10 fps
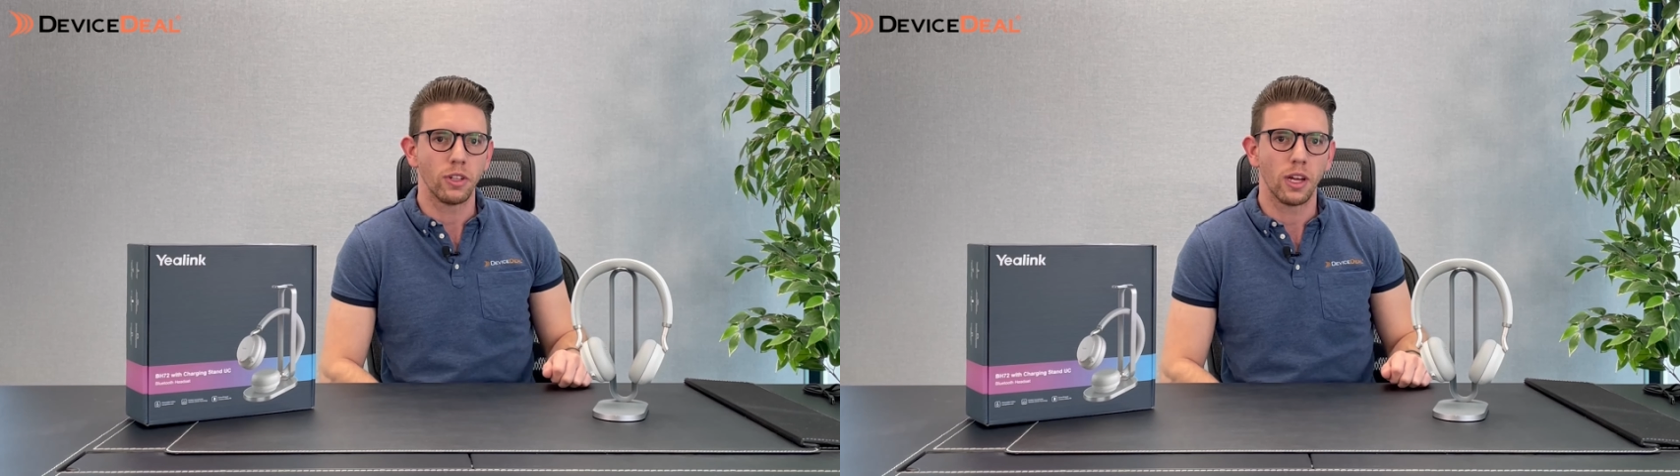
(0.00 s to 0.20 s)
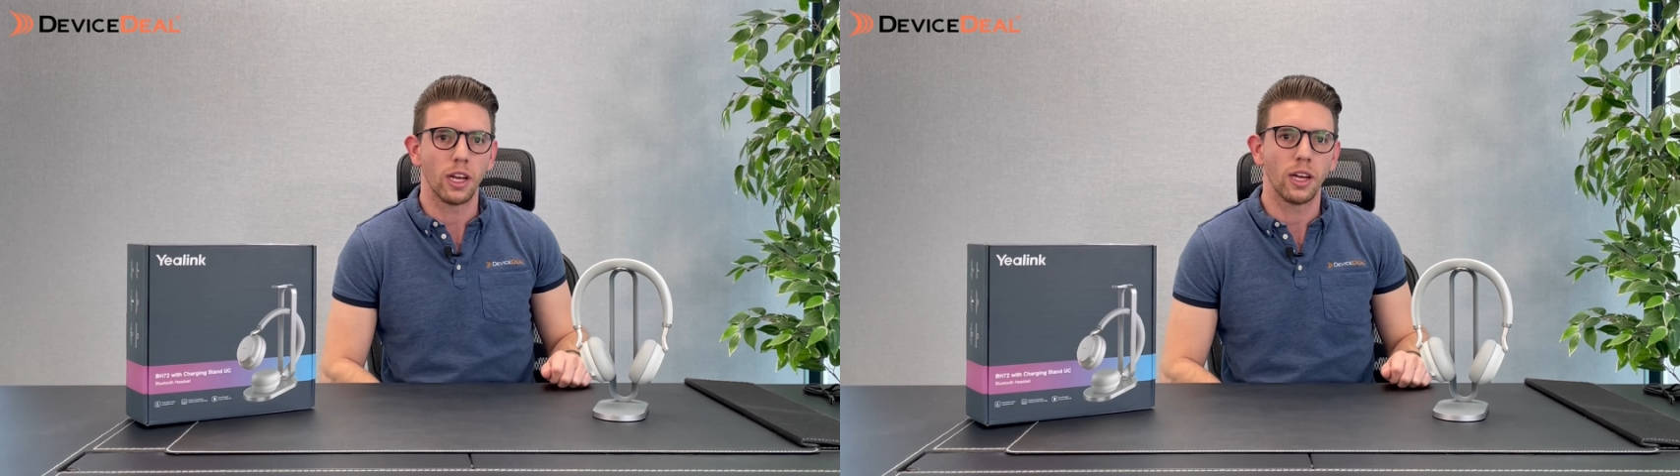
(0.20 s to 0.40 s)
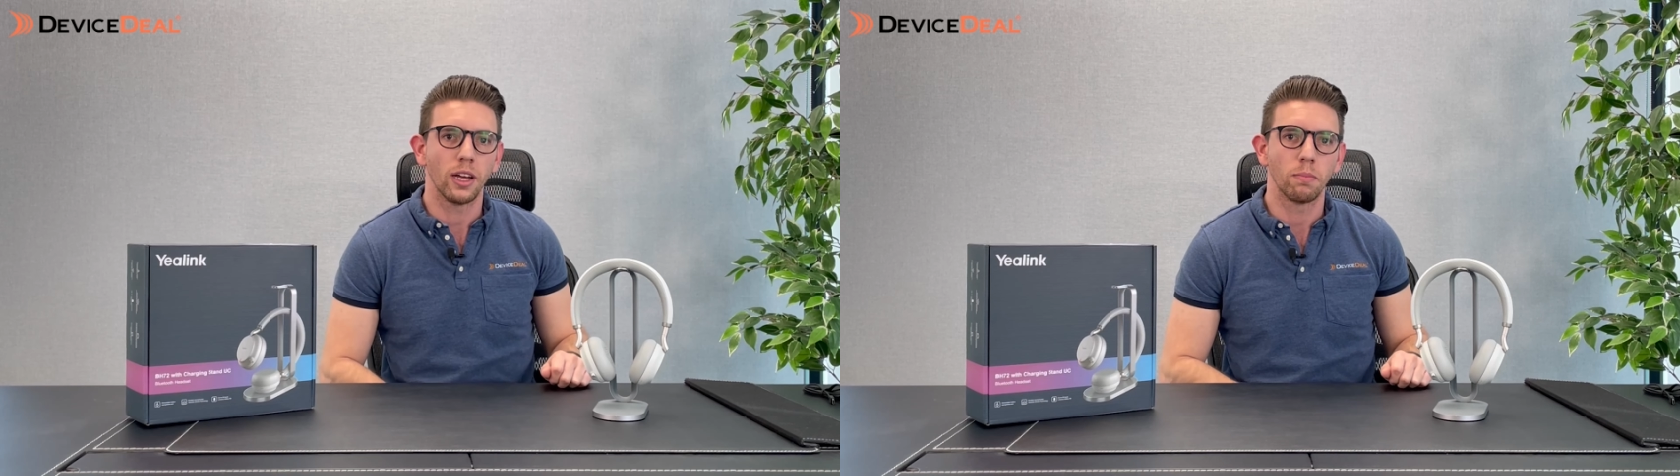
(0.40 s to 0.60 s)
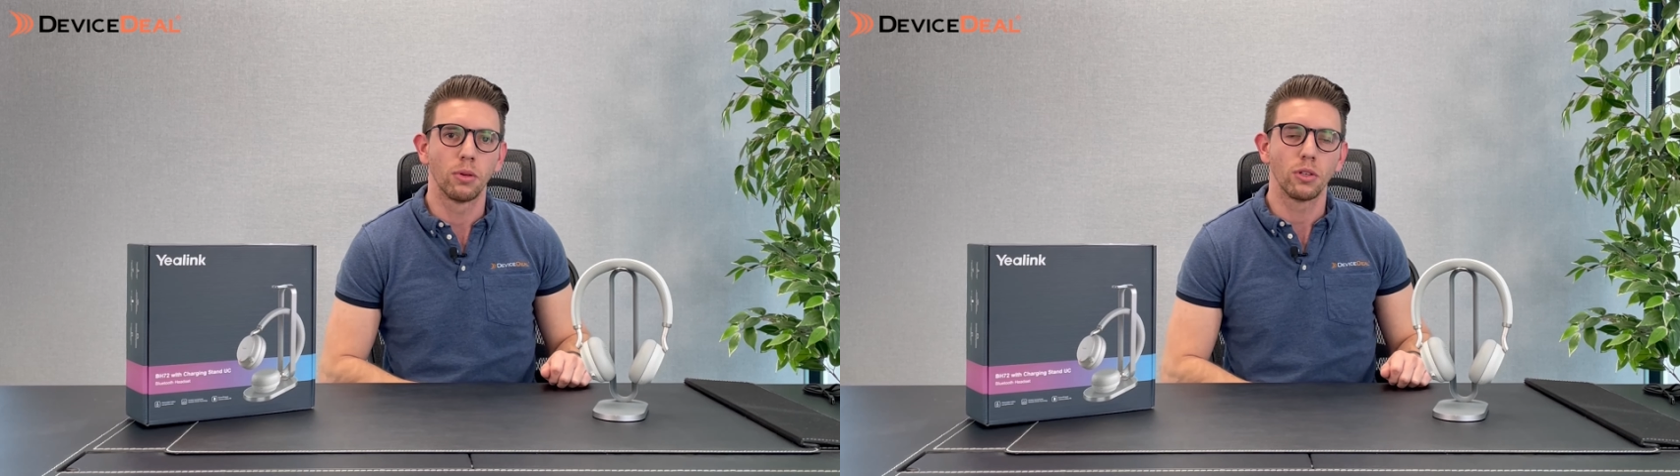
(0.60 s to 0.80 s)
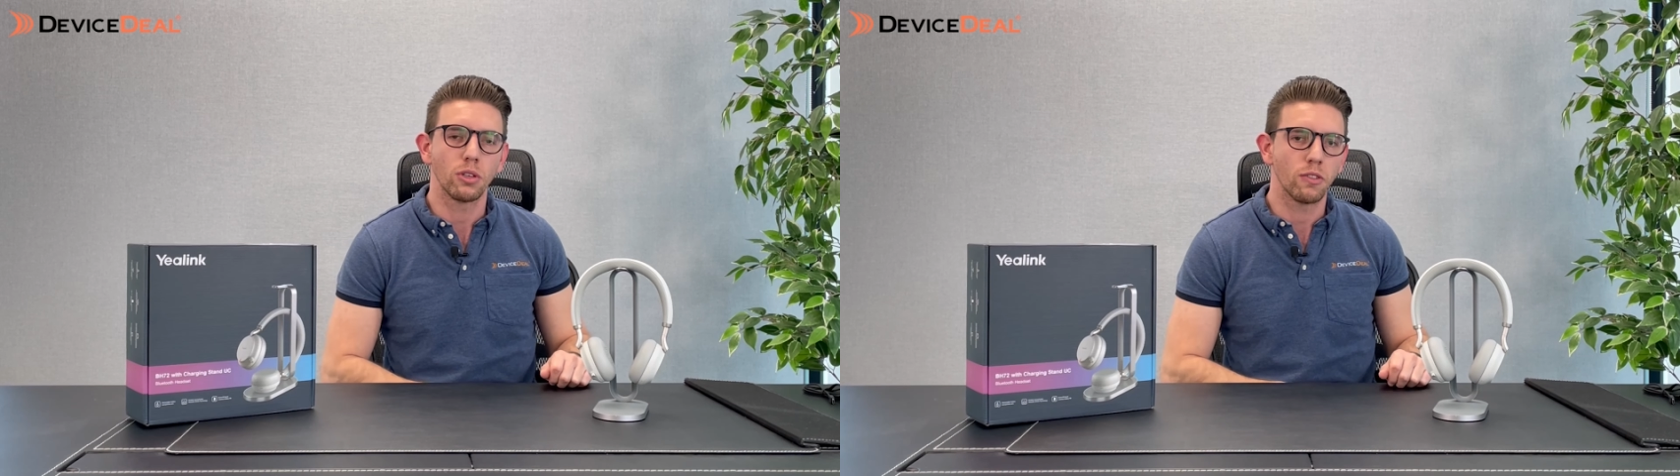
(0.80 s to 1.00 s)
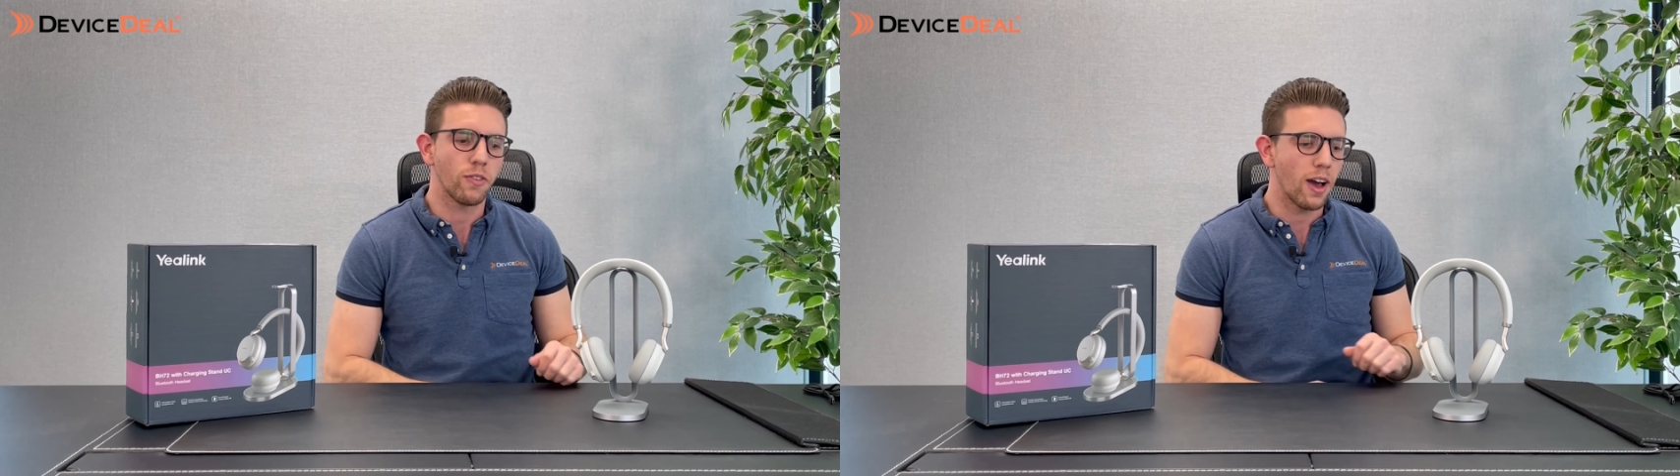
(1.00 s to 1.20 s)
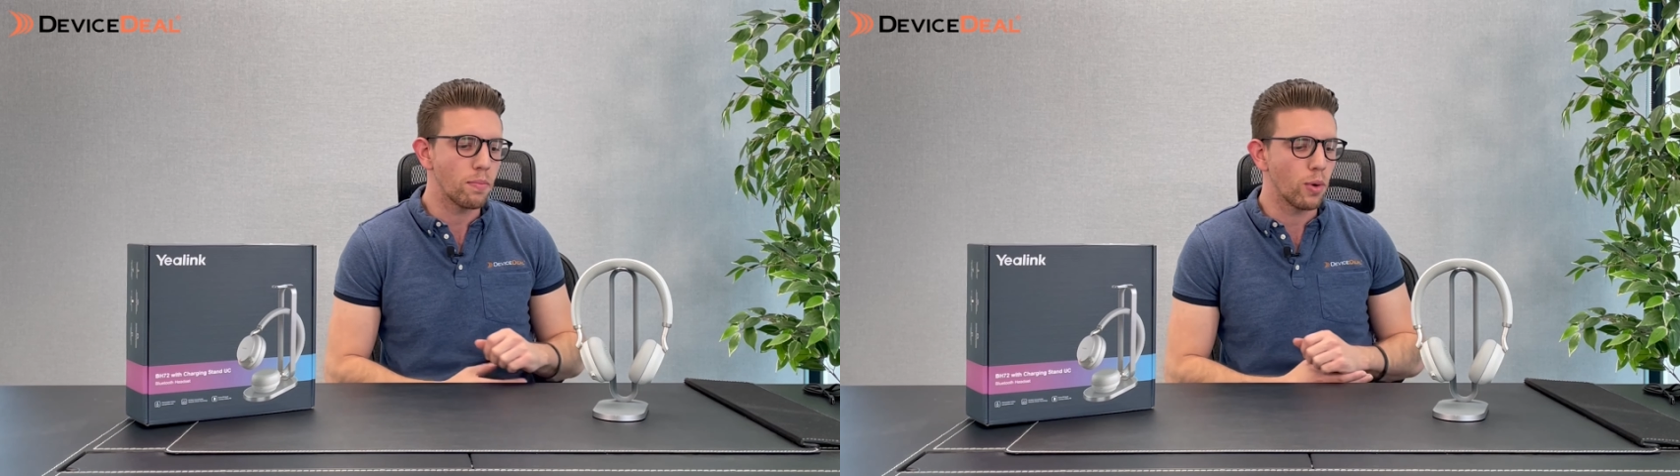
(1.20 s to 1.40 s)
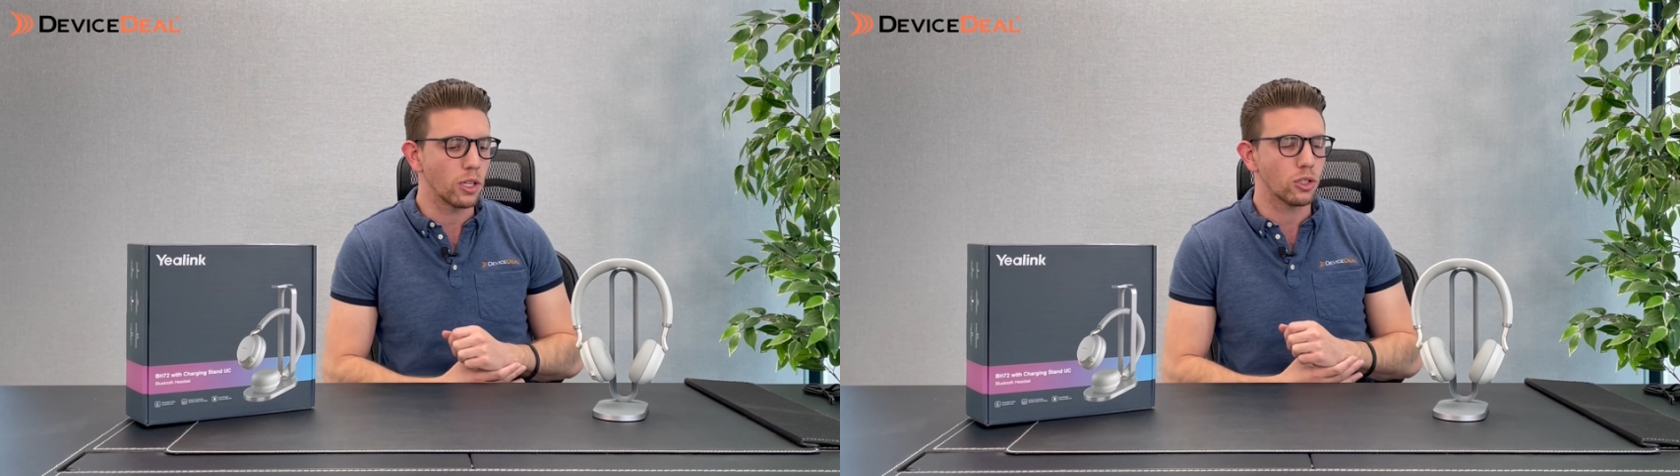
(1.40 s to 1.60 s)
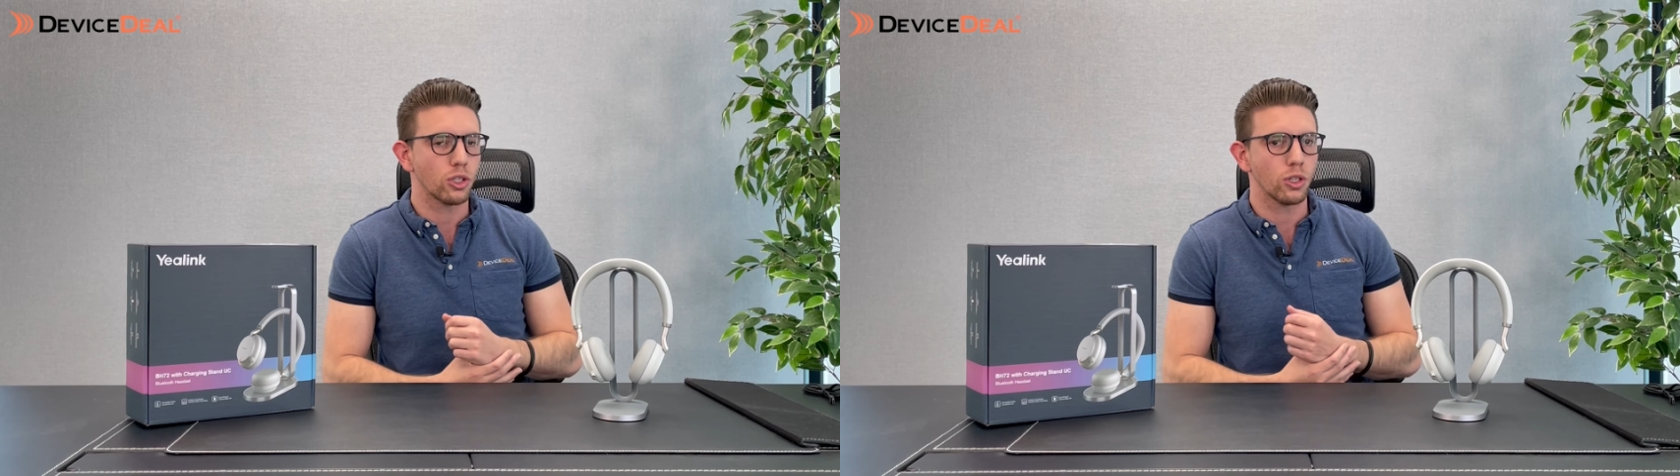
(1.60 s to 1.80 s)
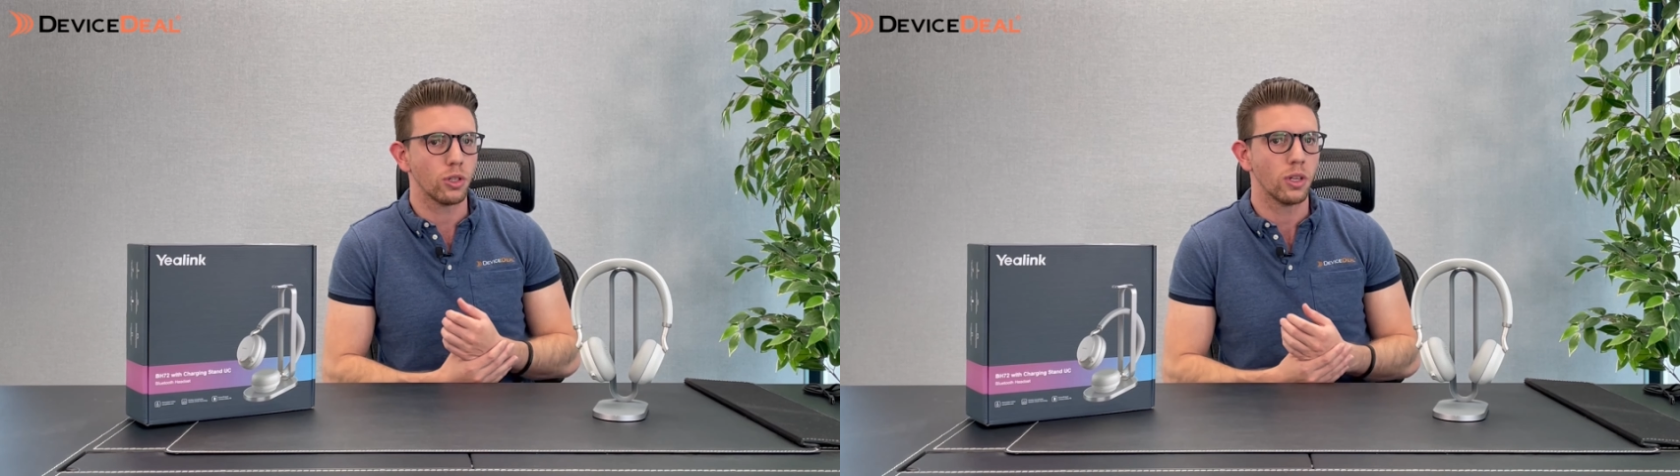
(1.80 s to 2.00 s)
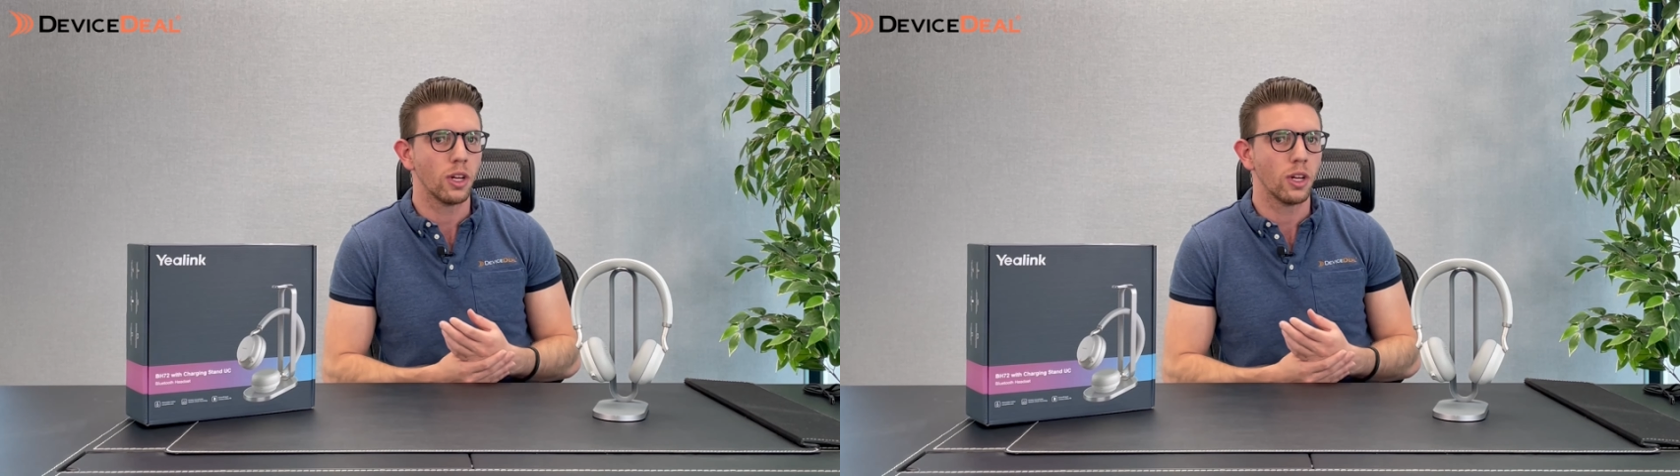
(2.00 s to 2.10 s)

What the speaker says: Bluetooth 5.2,